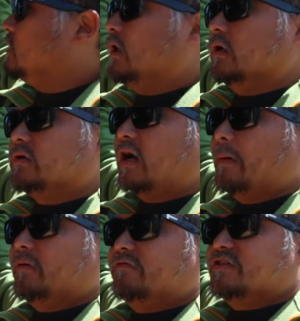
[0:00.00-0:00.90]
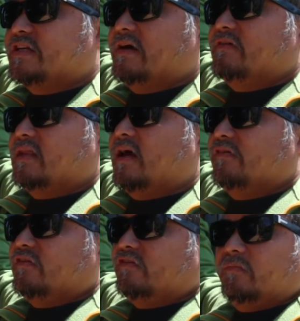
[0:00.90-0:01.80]
on top of just having that
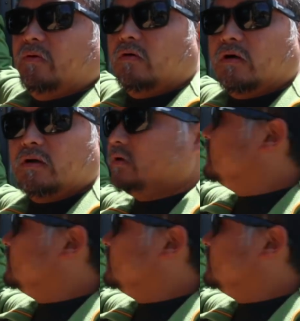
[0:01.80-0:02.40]
as the support,